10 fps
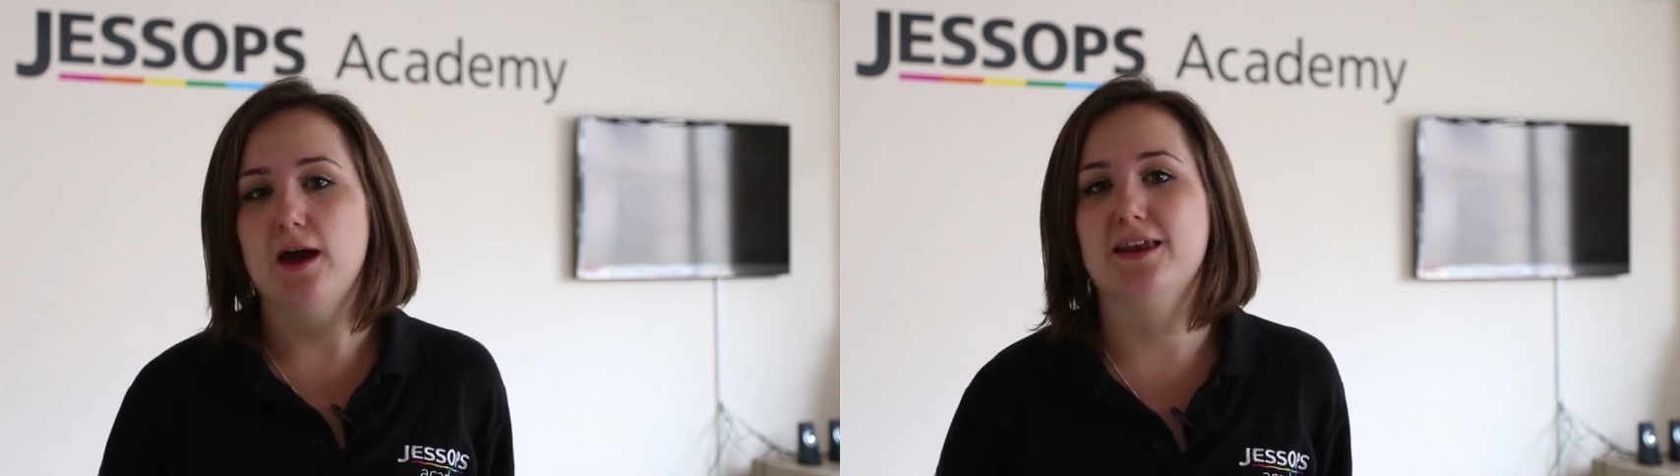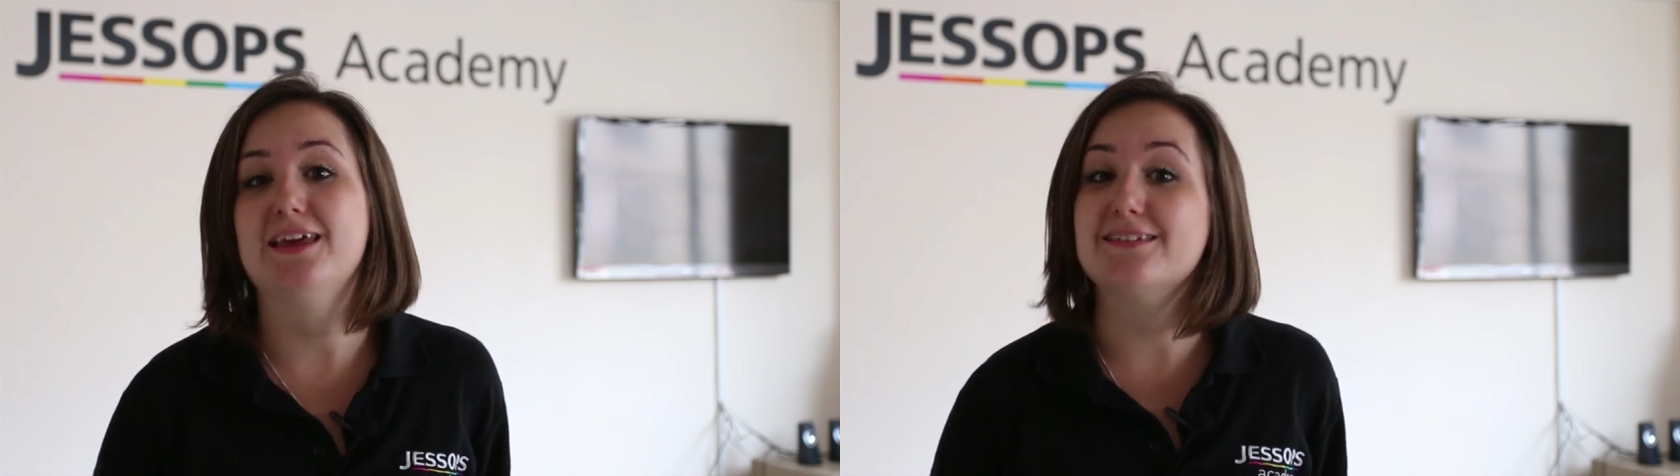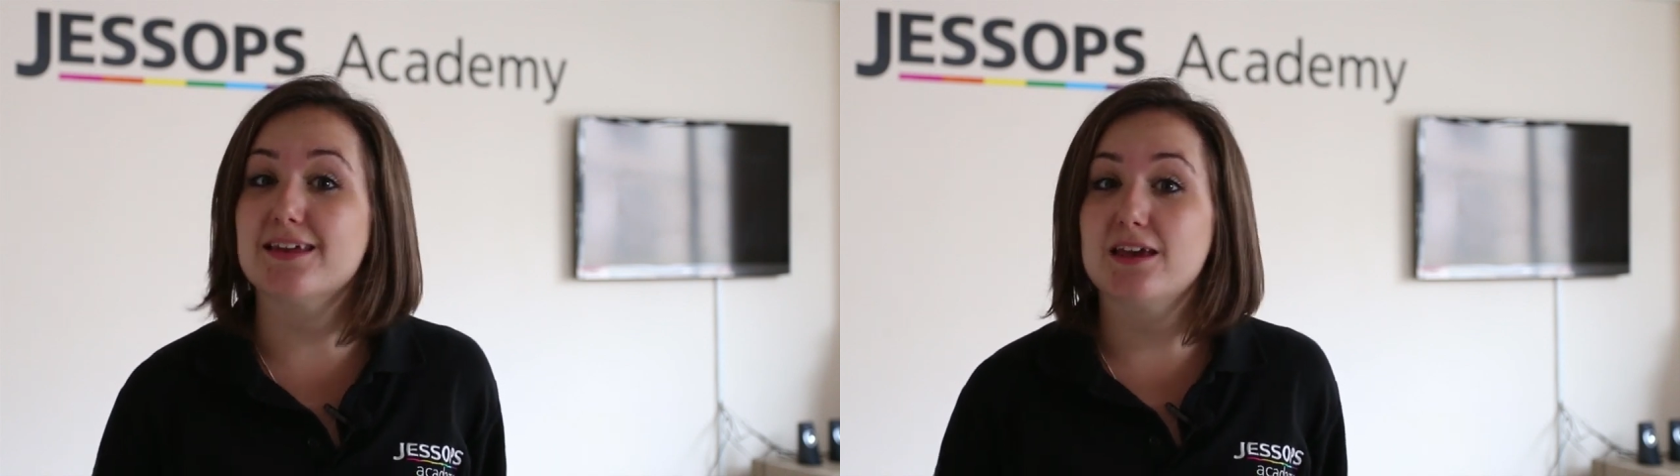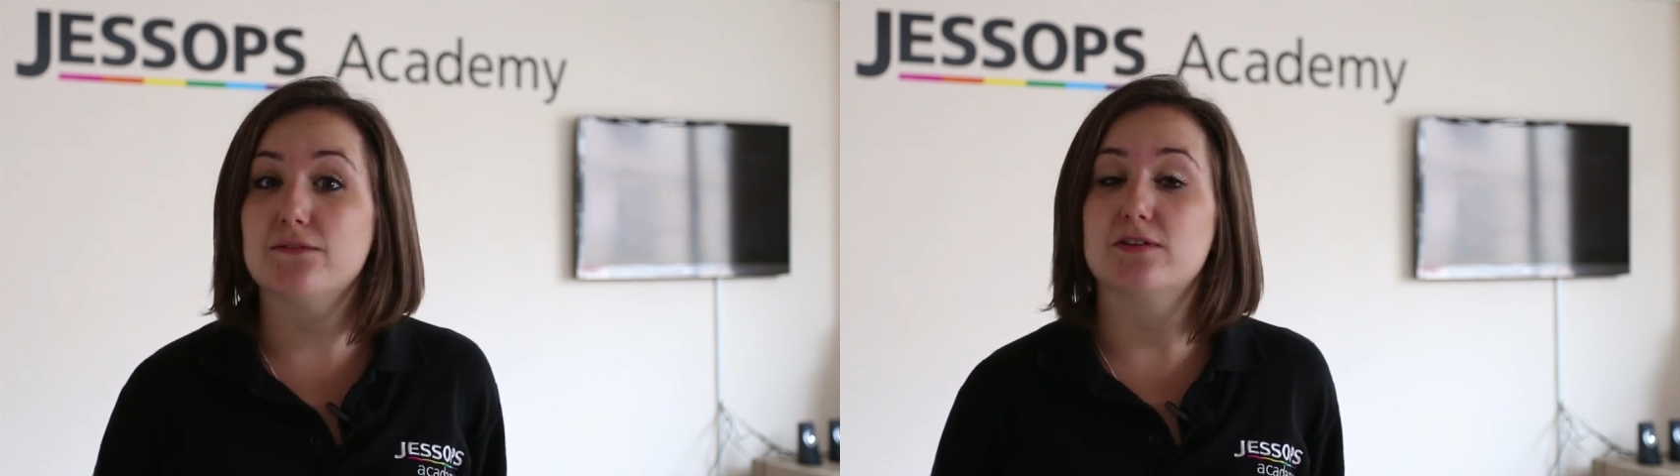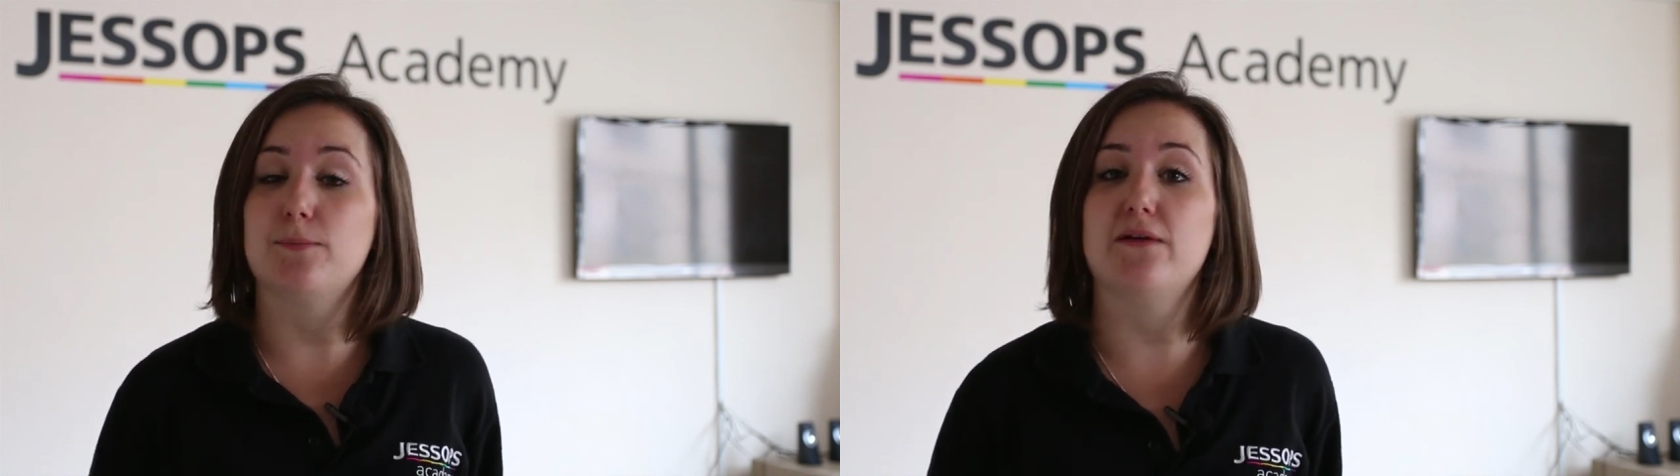and he's going to give
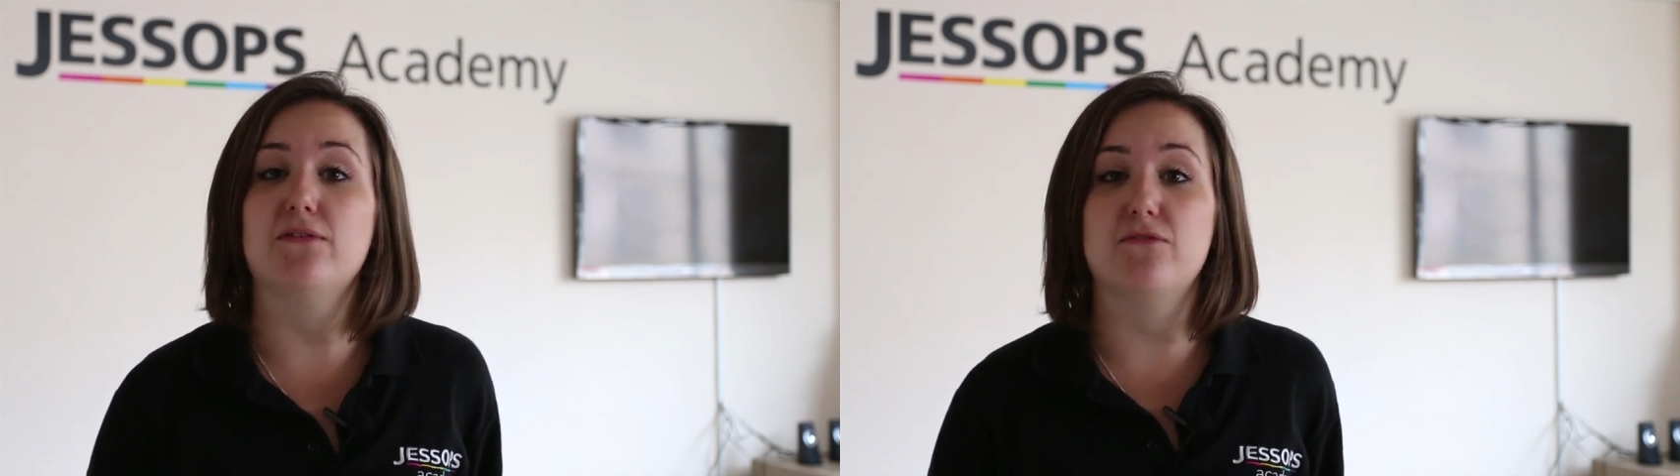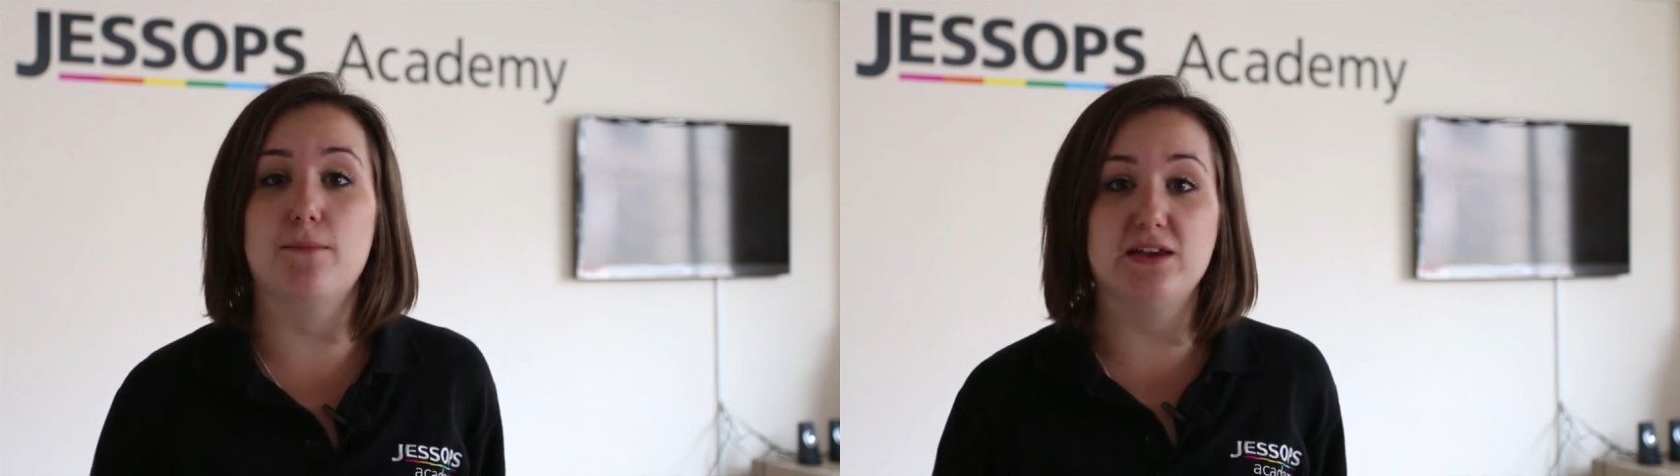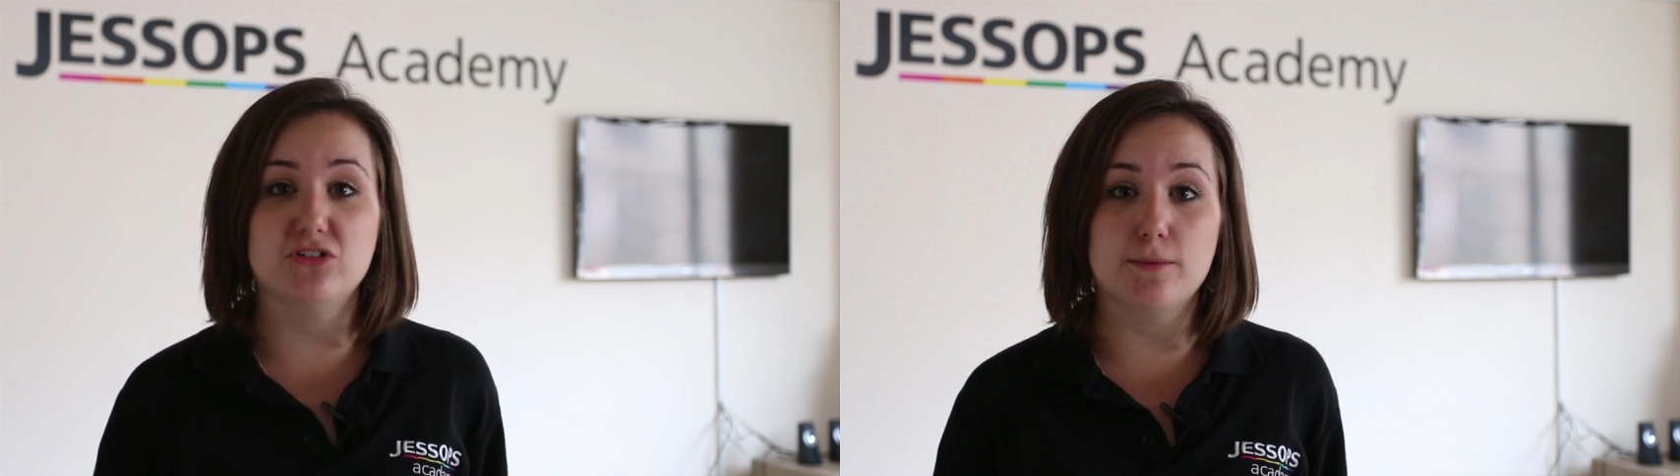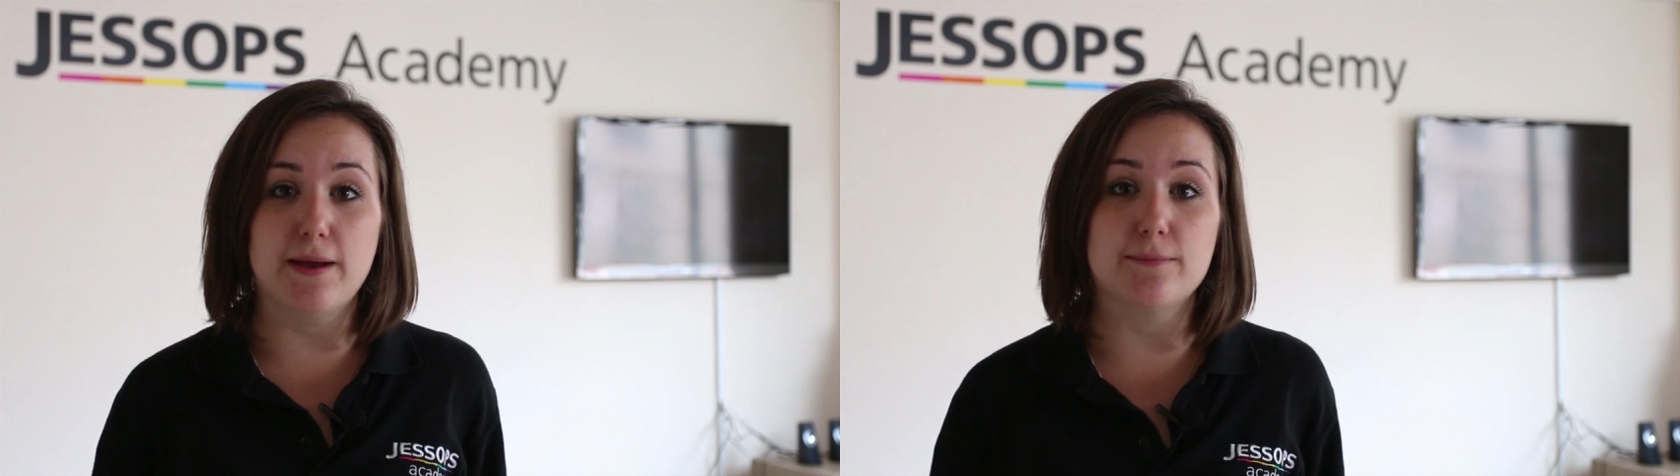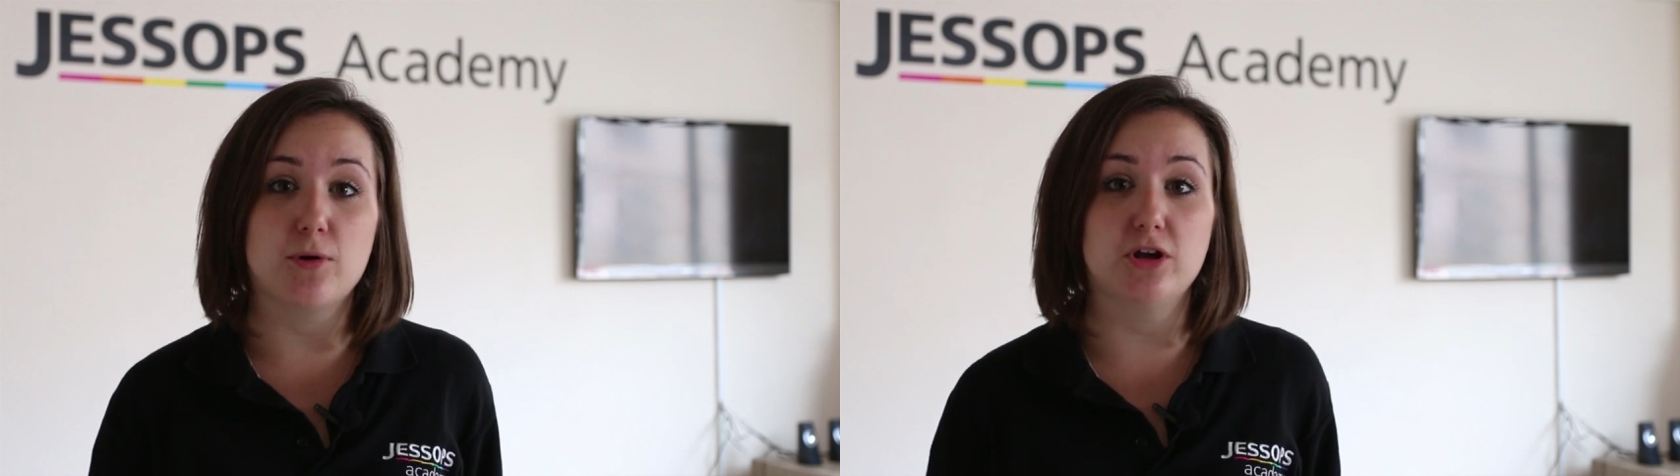us a bit of information
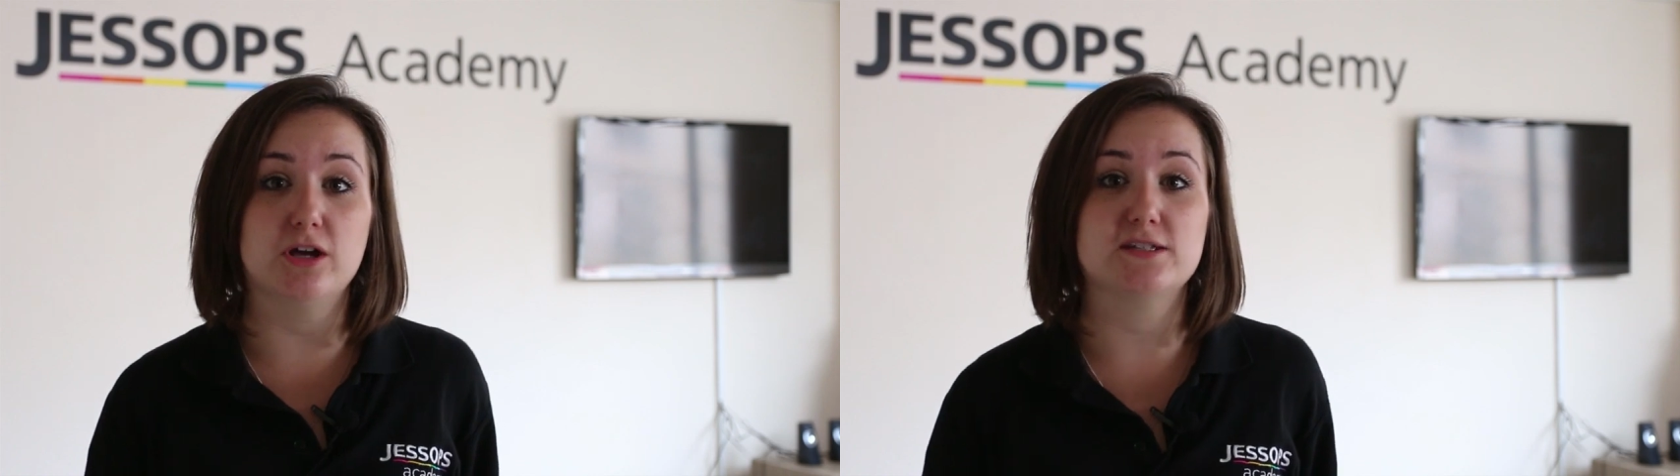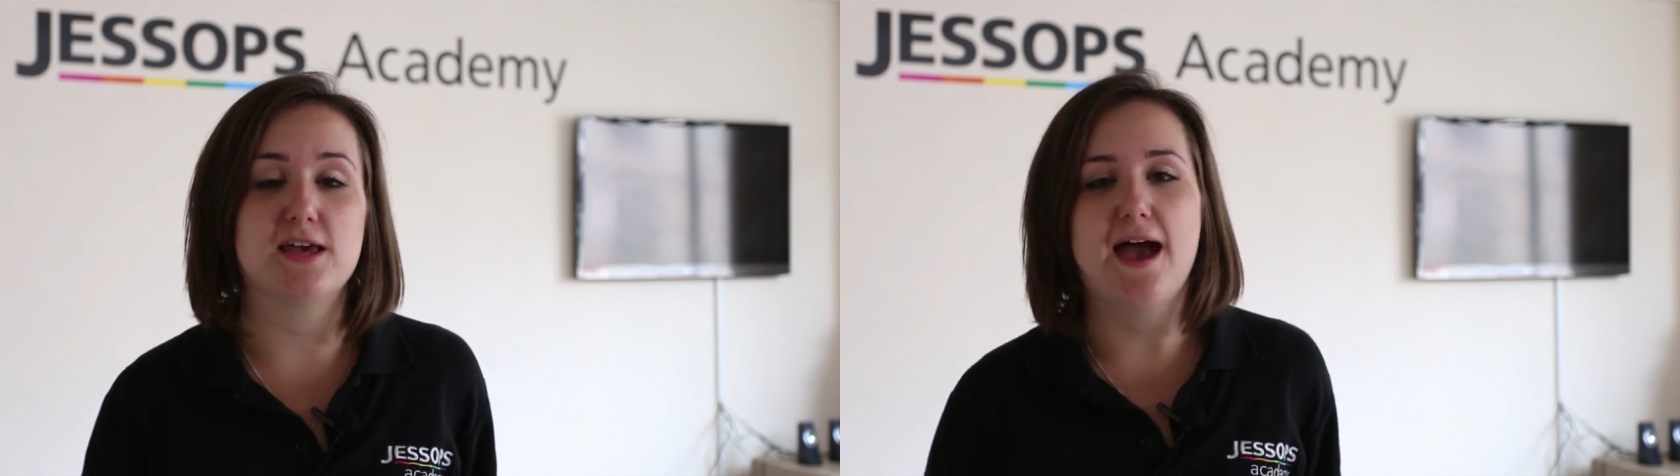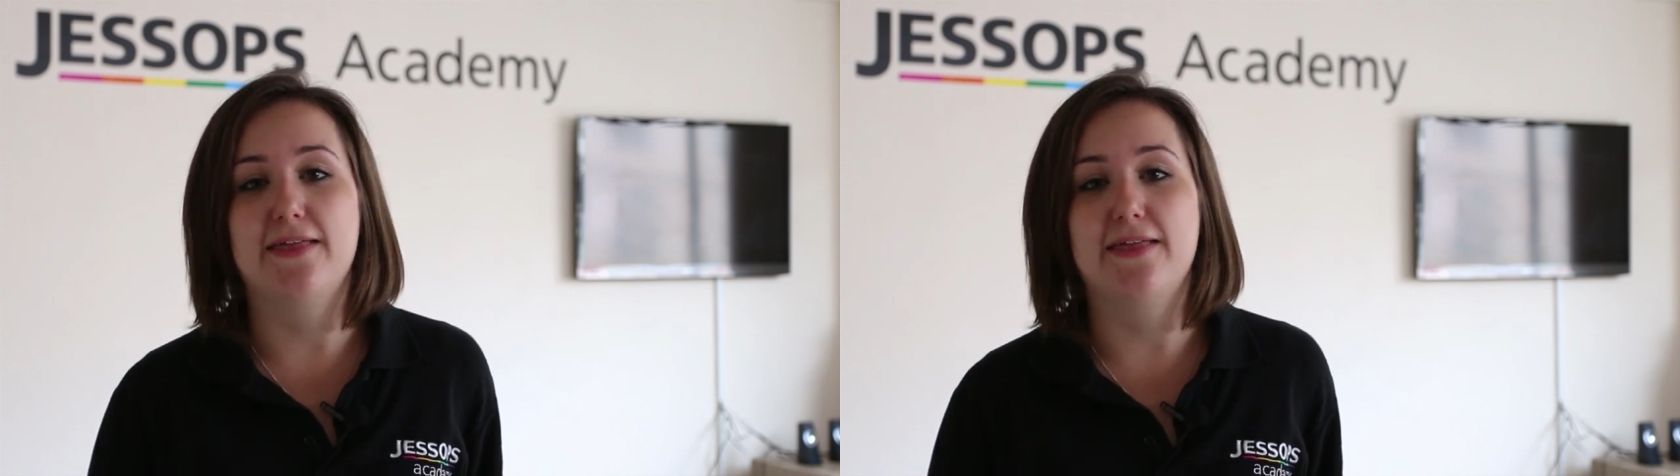about the product